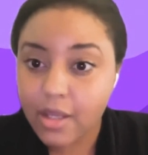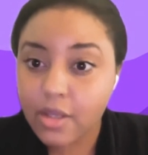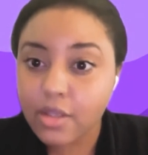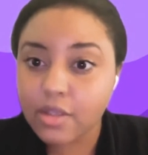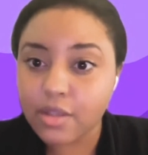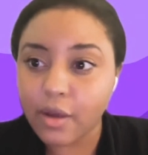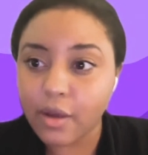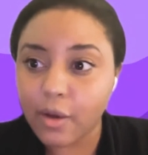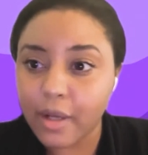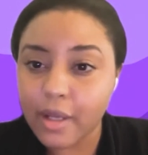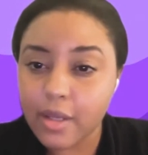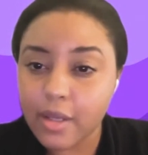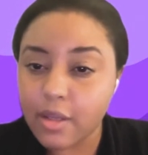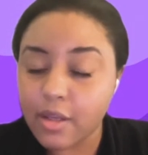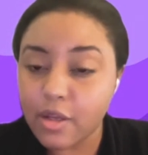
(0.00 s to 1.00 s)
So
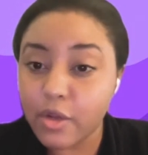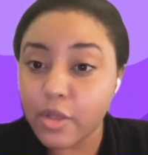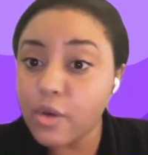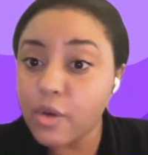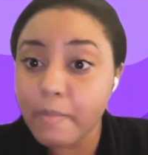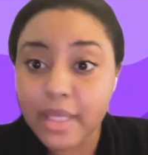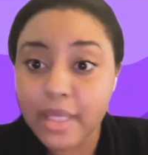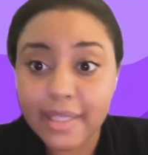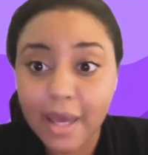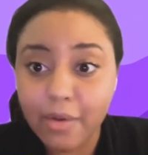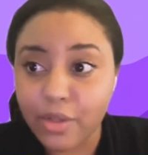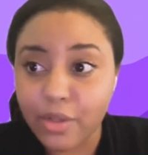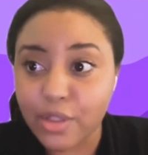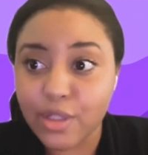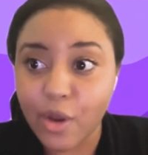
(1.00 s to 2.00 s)
you'll miss out
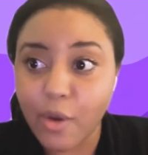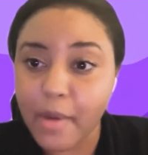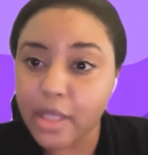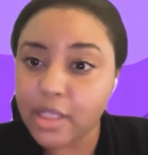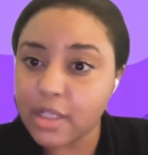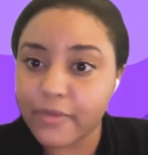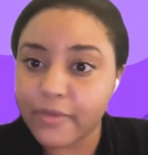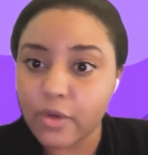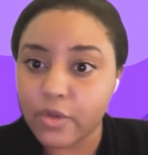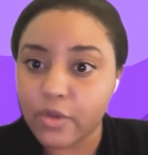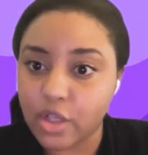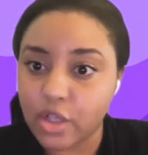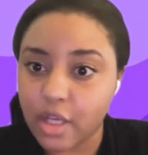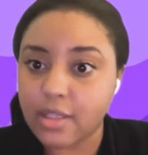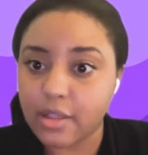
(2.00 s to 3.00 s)
on so much if you're
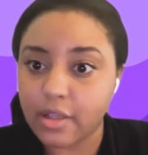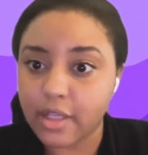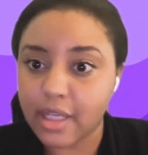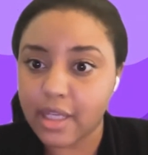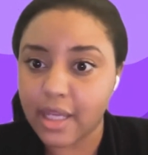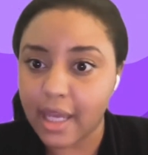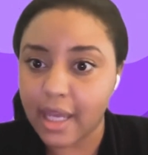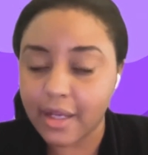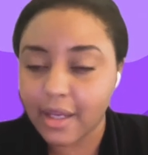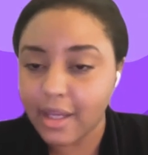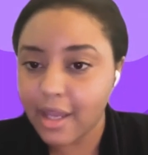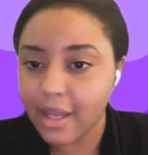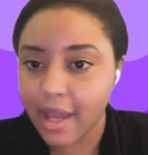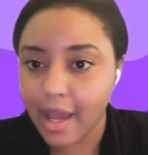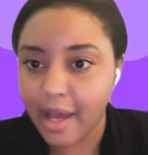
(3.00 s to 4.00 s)
just looking at
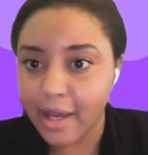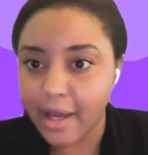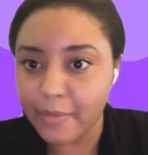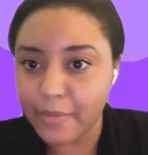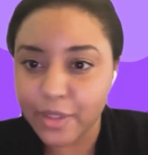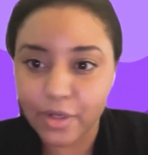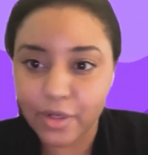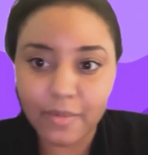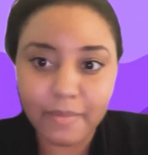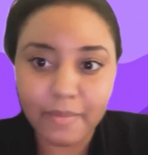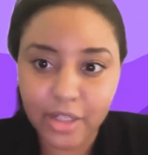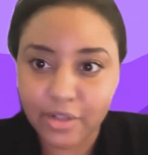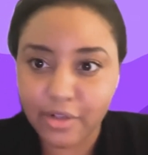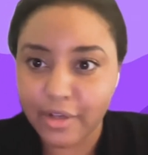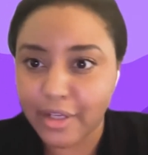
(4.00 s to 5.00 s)
certain
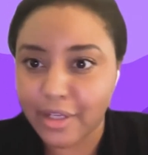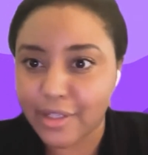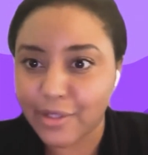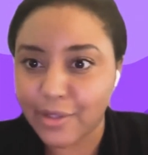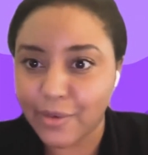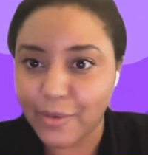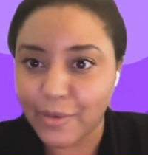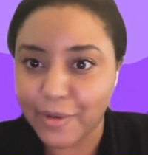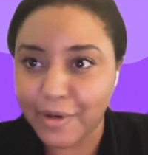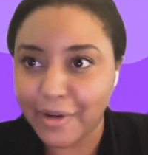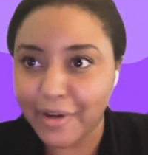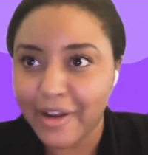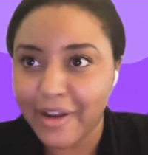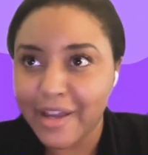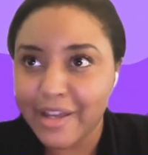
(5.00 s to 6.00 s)
metrics
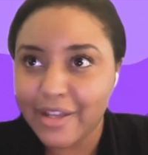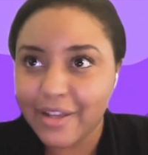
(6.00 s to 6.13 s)
or